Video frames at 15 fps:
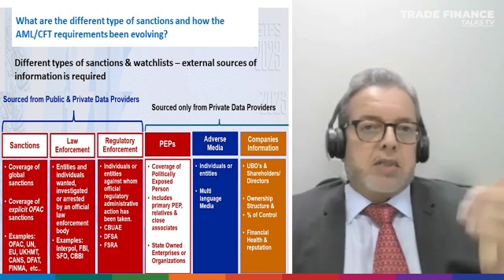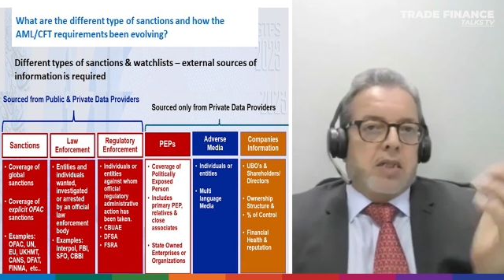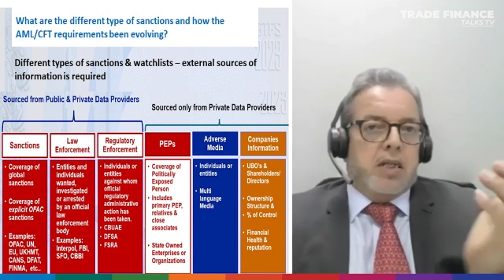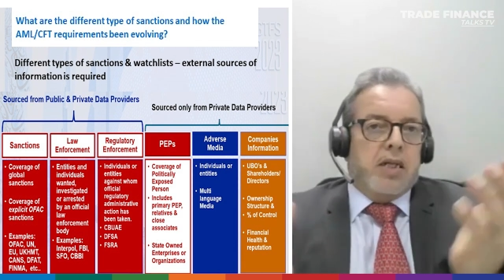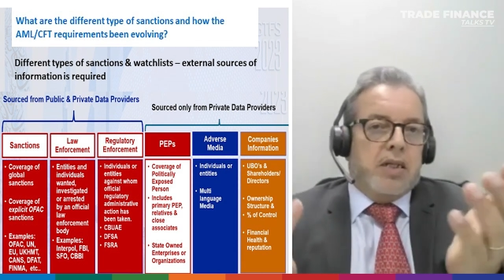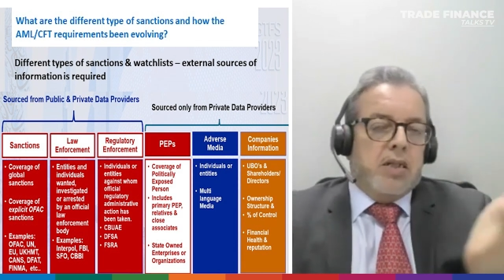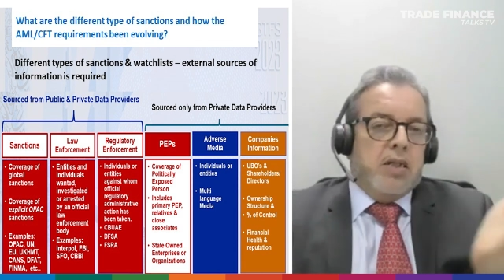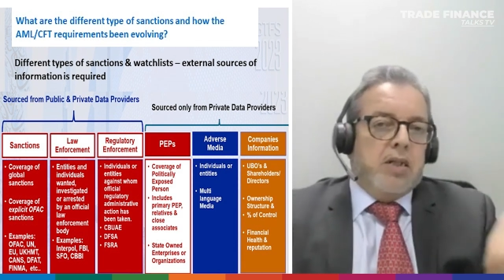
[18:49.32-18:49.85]
Let's
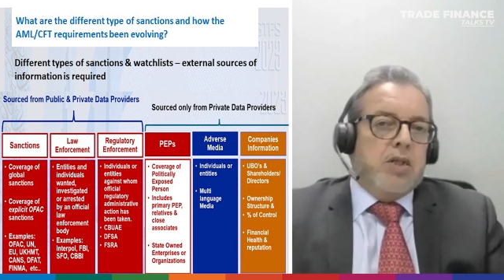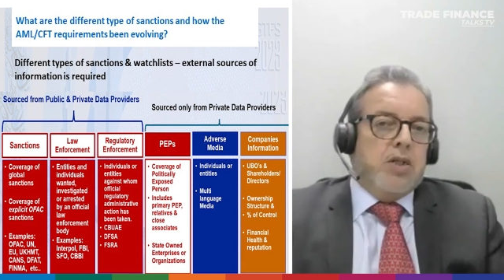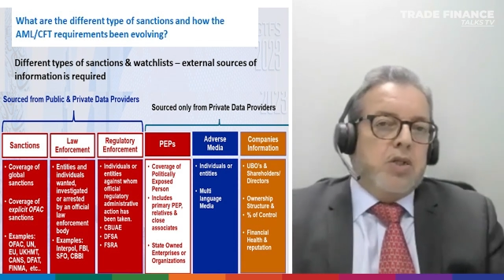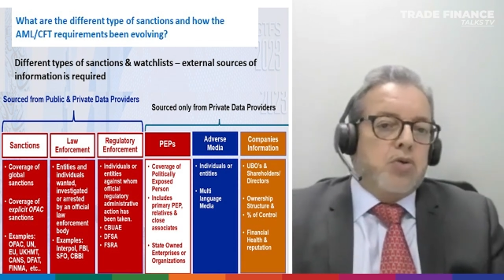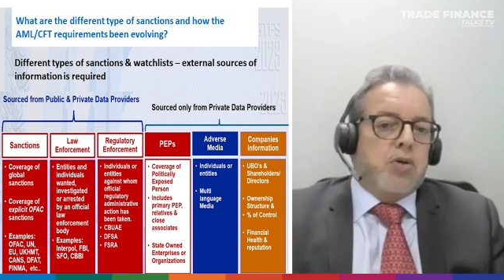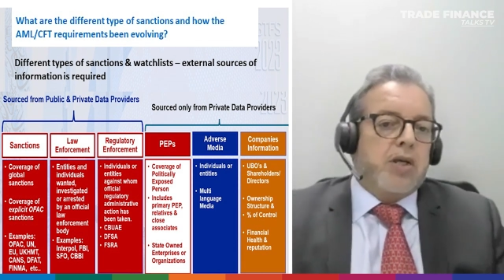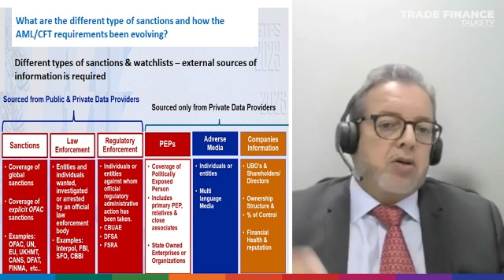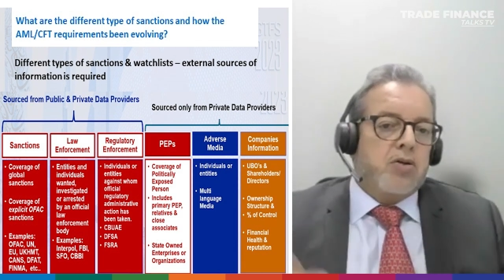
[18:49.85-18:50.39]
say
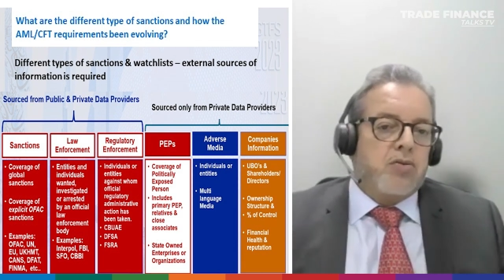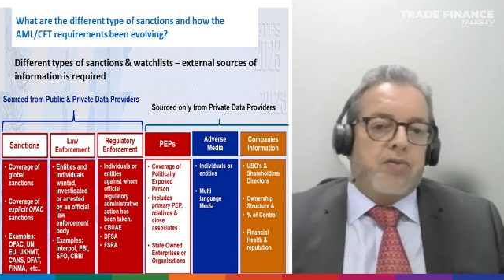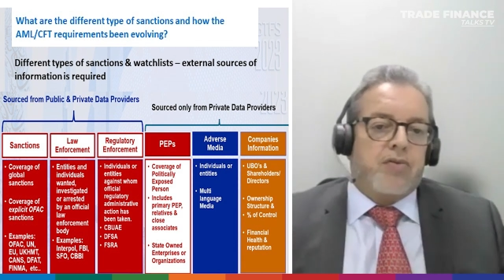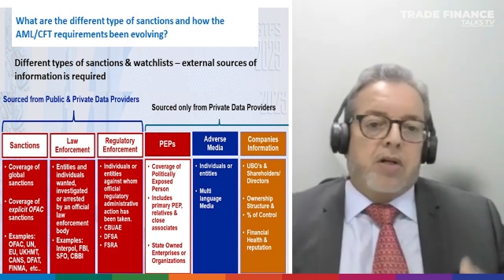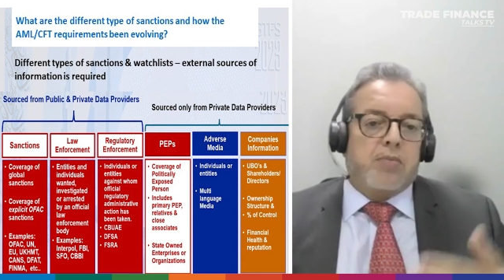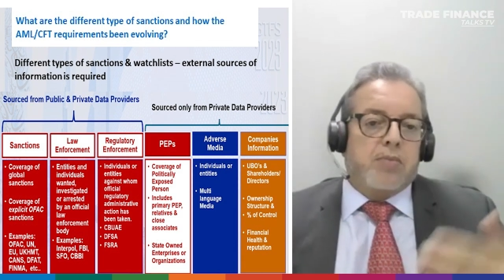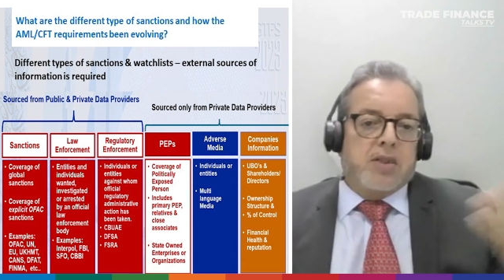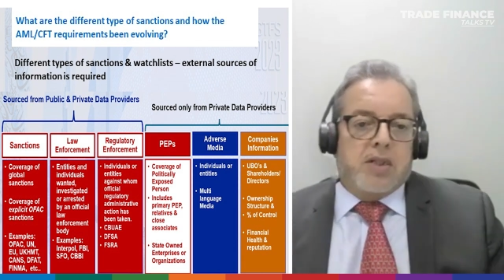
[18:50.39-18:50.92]
UK
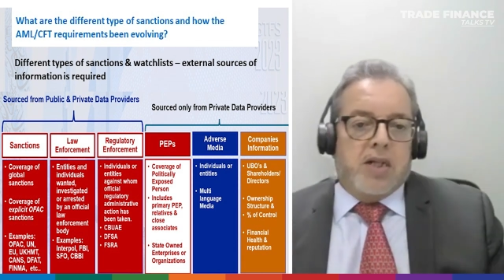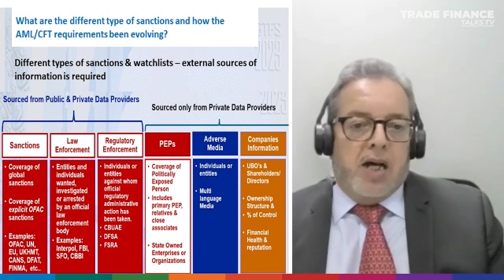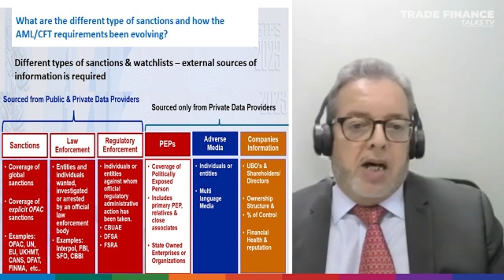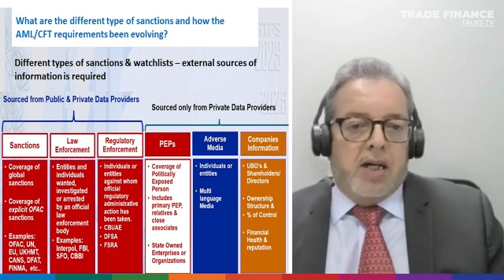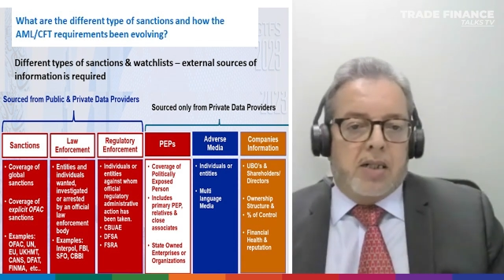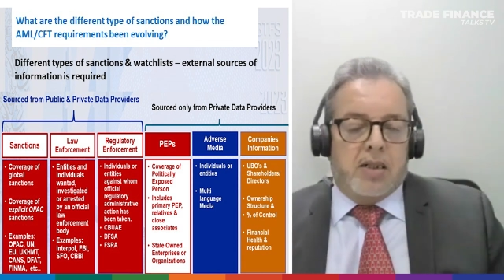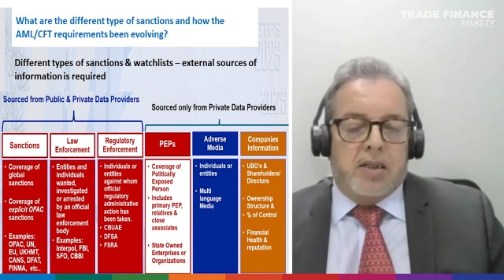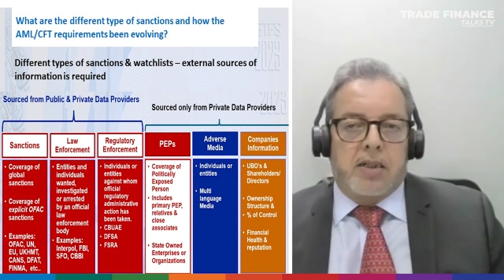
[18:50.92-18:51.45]
government
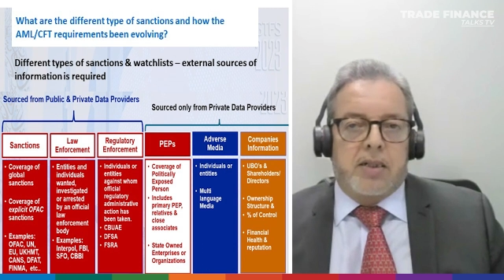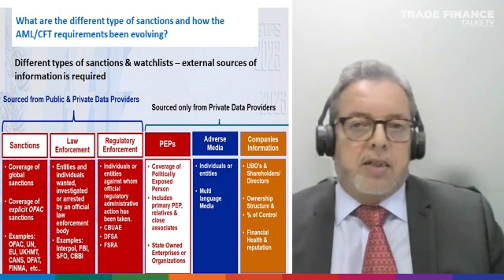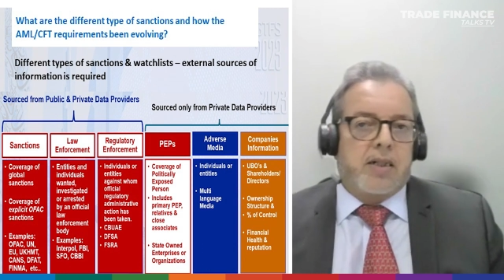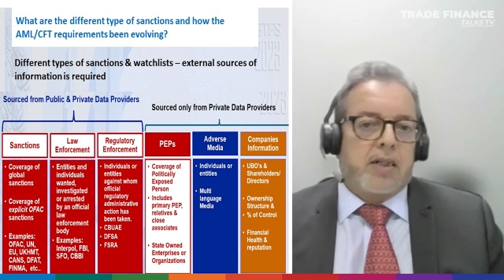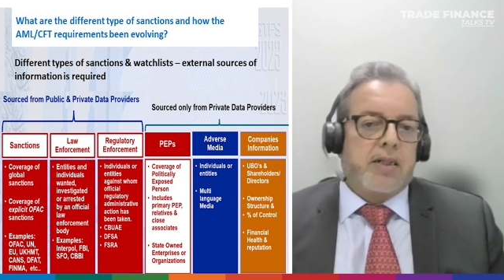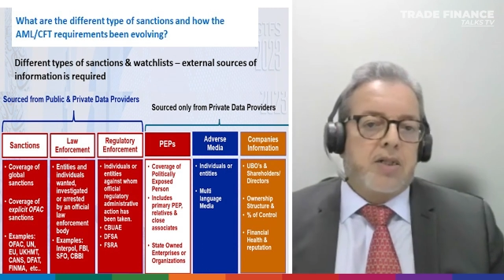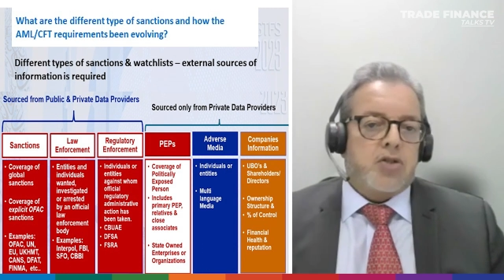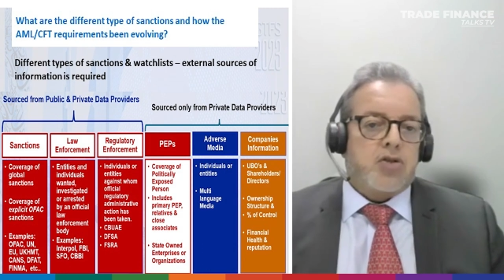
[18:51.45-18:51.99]
are
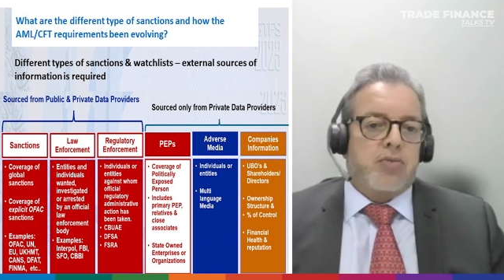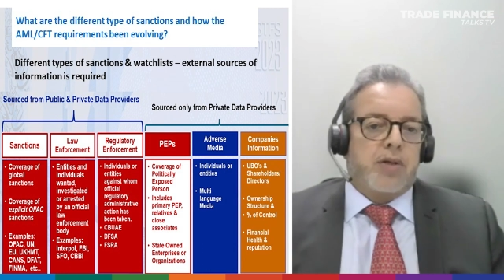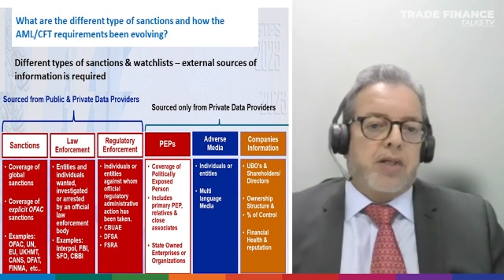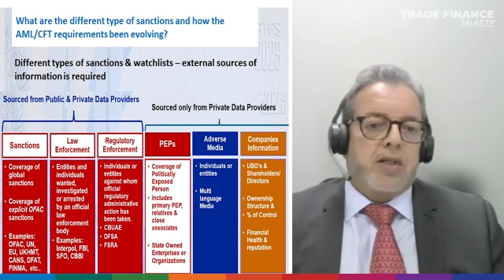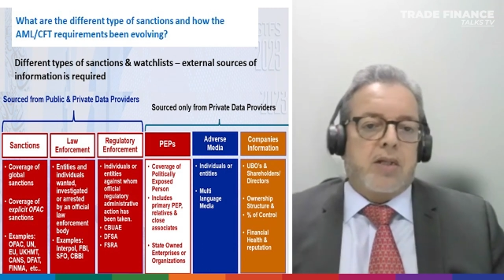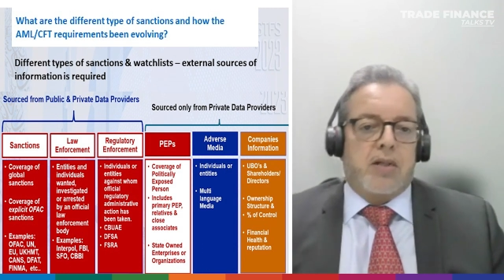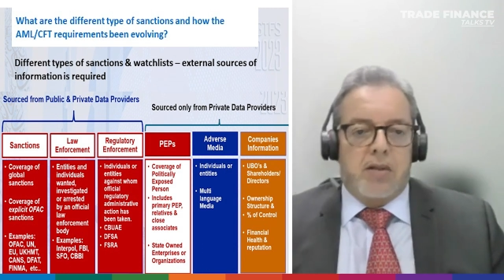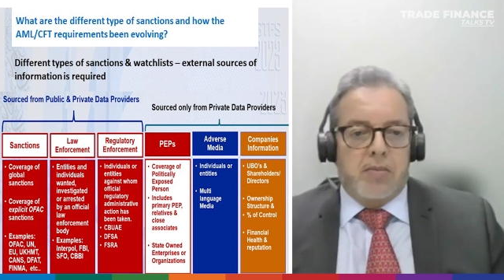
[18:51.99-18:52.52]

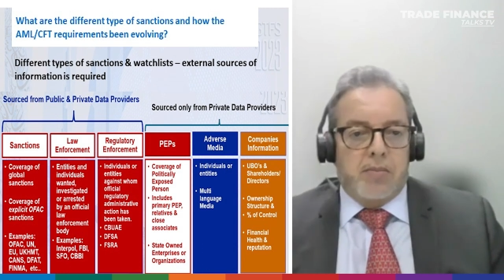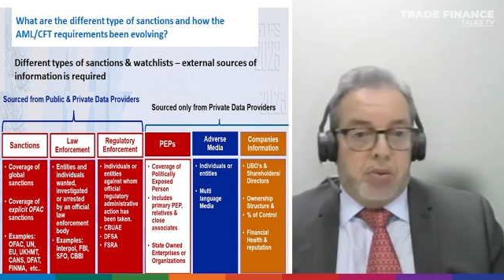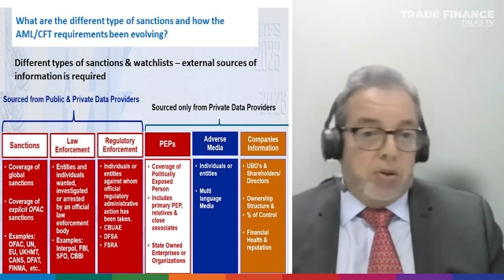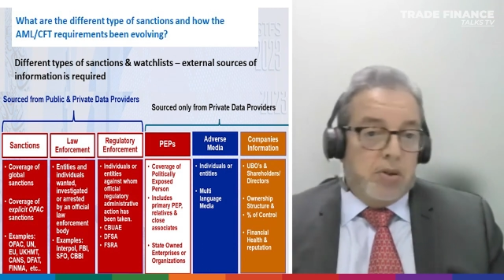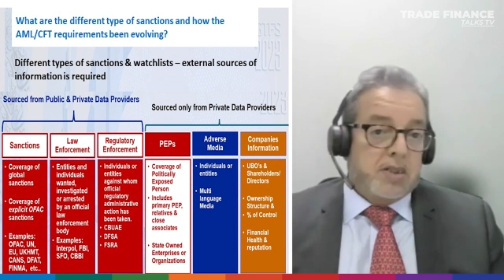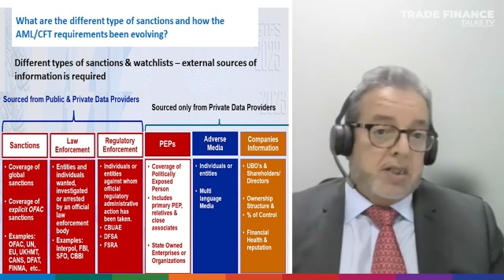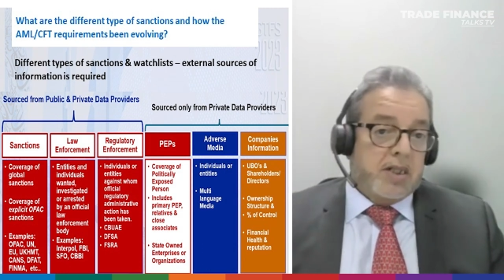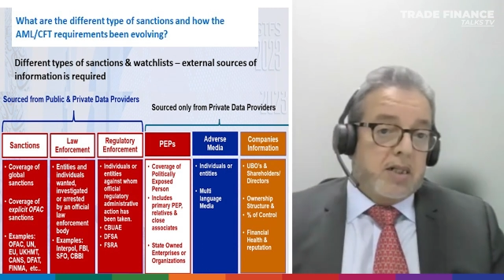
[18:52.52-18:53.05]
issuing
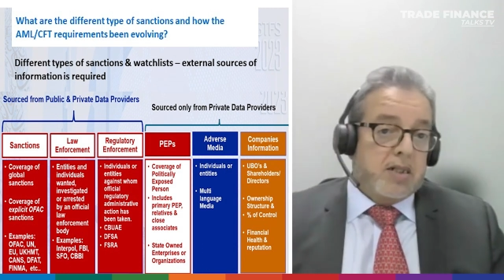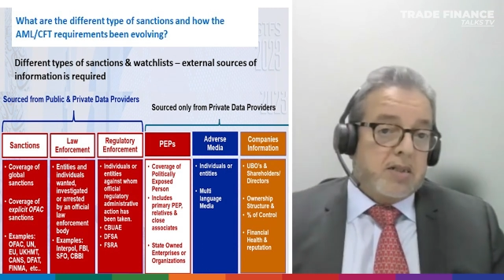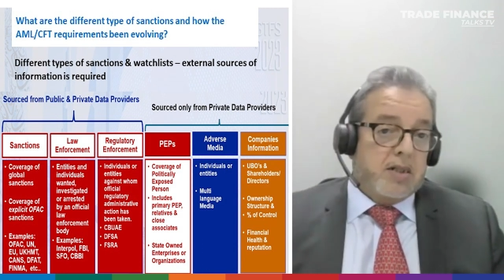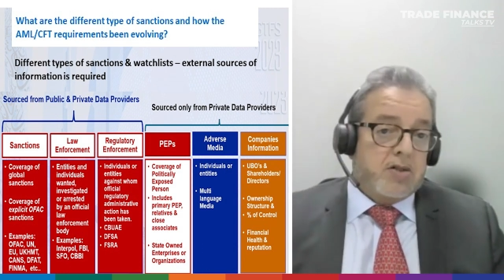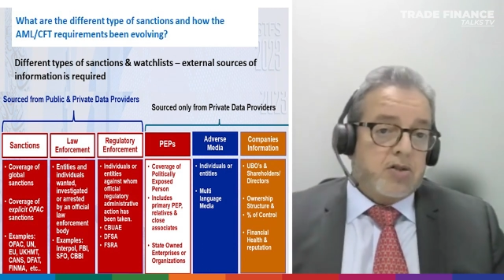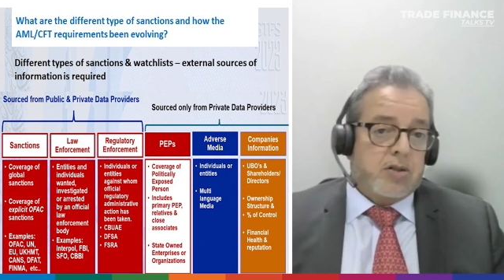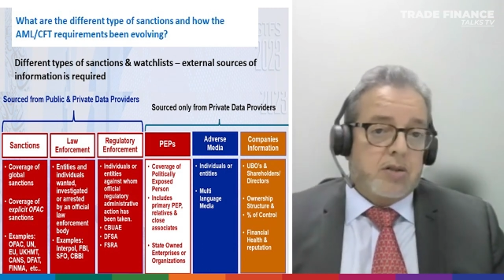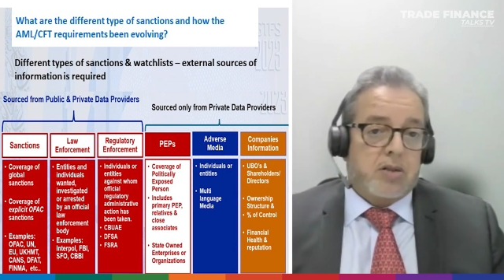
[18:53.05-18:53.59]
political
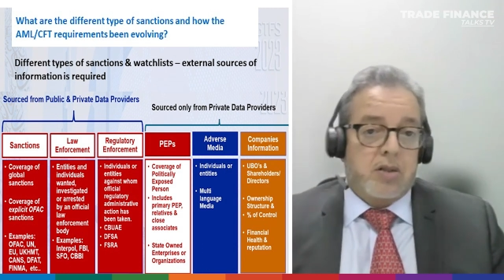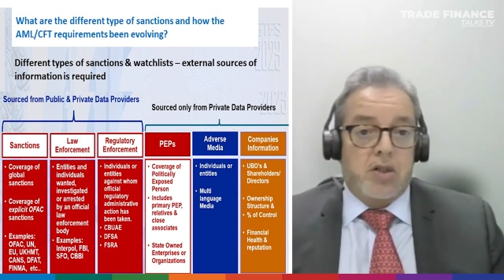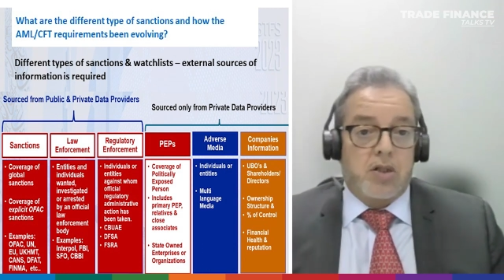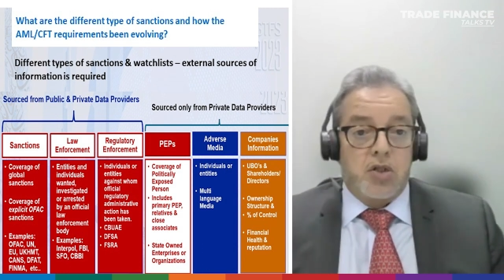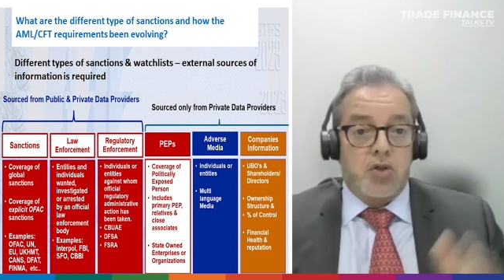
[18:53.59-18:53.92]
sanctions.